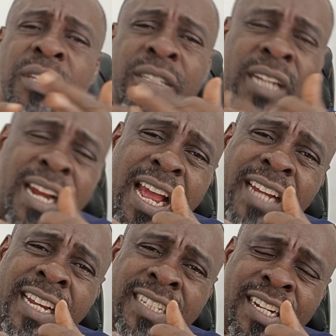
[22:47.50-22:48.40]

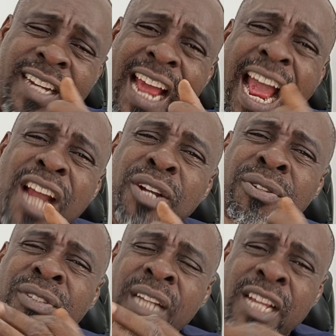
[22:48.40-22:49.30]
there's another
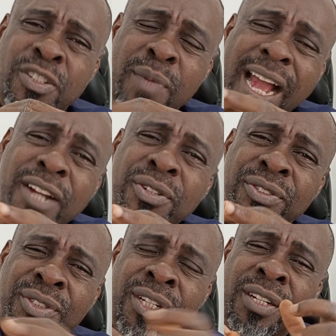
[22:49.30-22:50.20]
angle, there are some
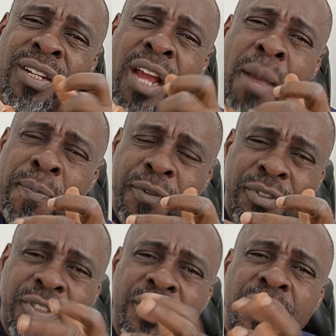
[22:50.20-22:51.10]
angles you can
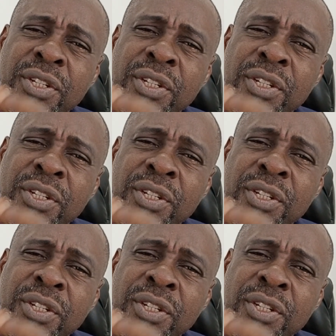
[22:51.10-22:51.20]
approach.